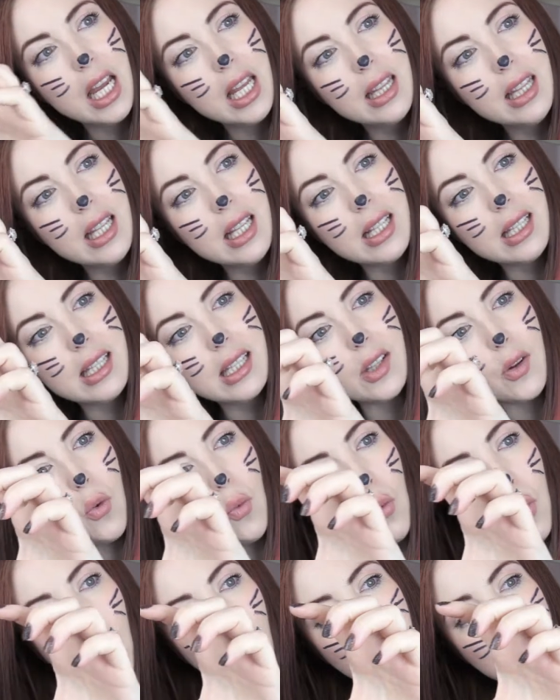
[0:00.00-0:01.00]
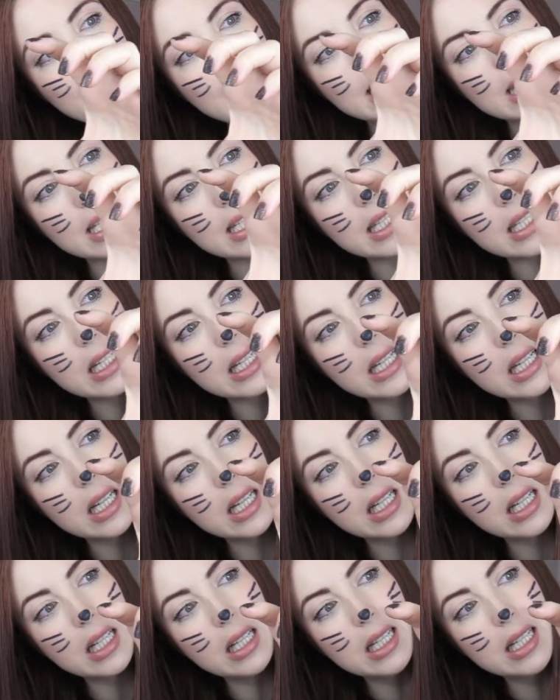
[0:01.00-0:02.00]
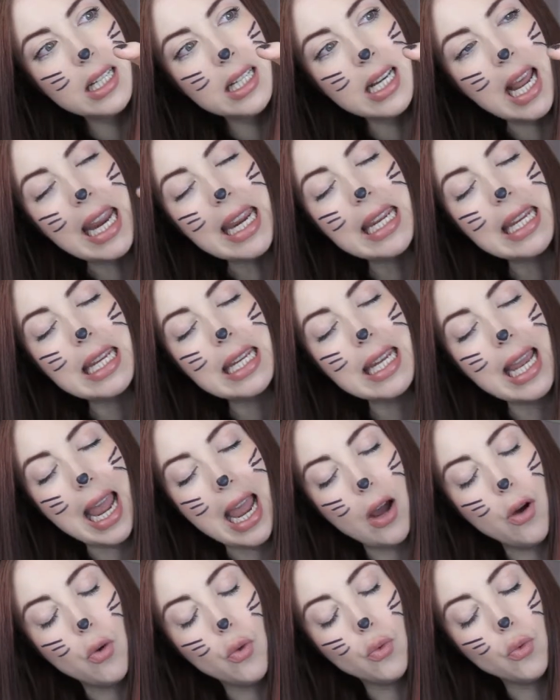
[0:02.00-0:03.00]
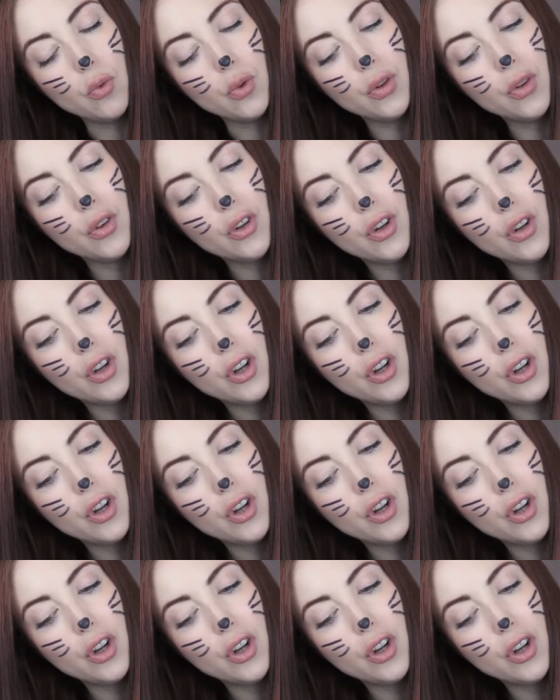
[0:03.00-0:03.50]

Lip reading: this white nightgown